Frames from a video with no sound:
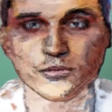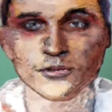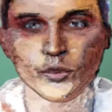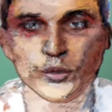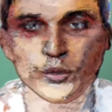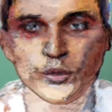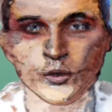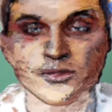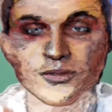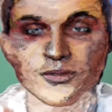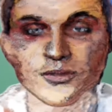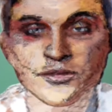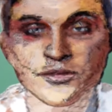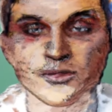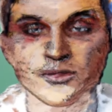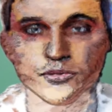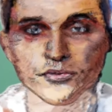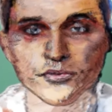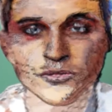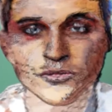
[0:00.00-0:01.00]
done by the
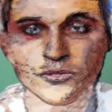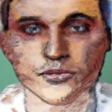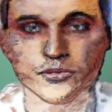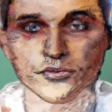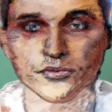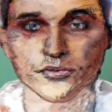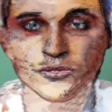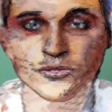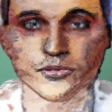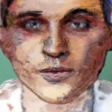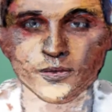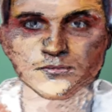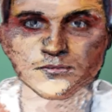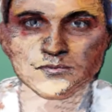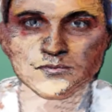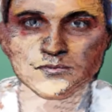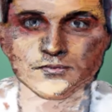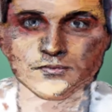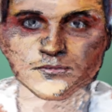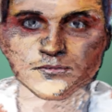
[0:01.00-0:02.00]
digestive system,
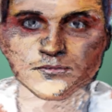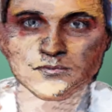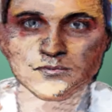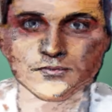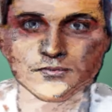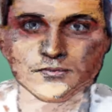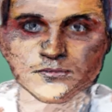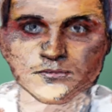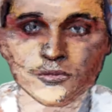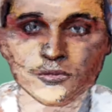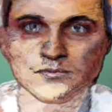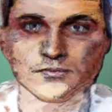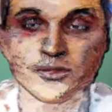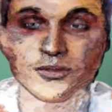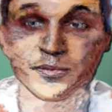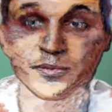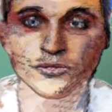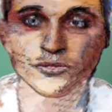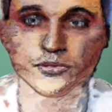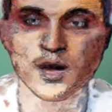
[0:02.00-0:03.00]
which
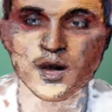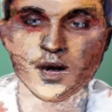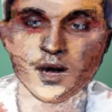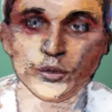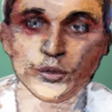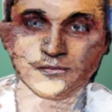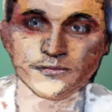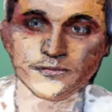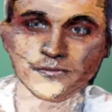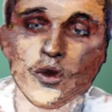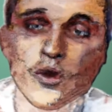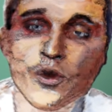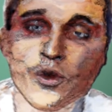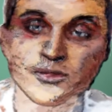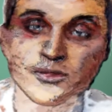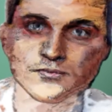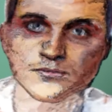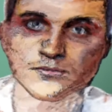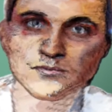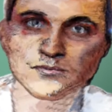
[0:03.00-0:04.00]
breaks down the
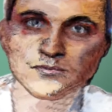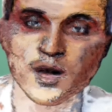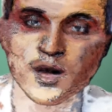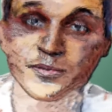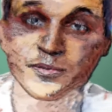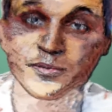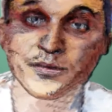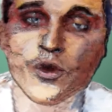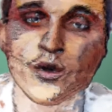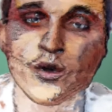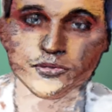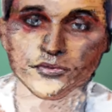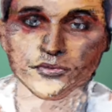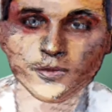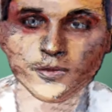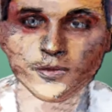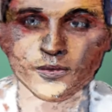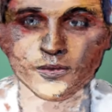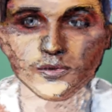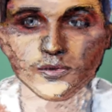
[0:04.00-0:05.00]
food into
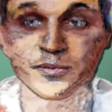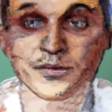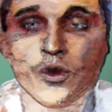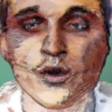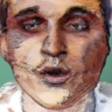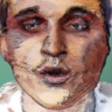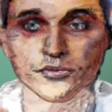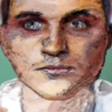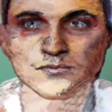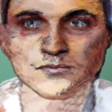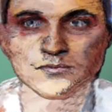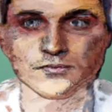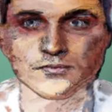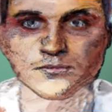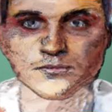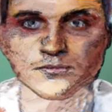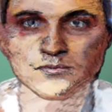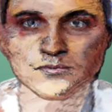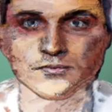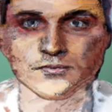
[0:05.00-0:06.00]
usable molecules.
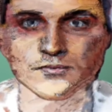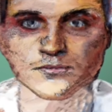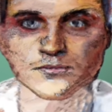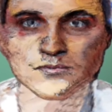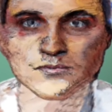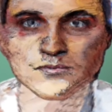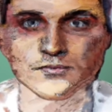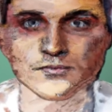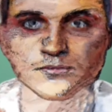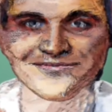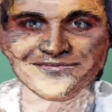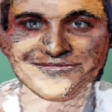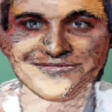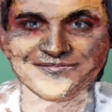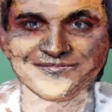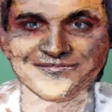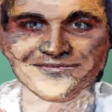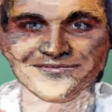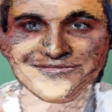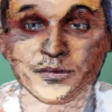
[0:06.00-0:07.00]

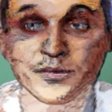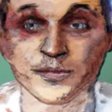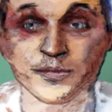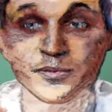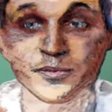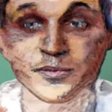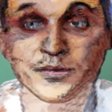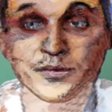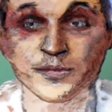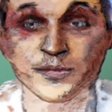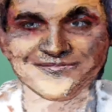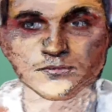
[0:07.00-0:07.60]
From here,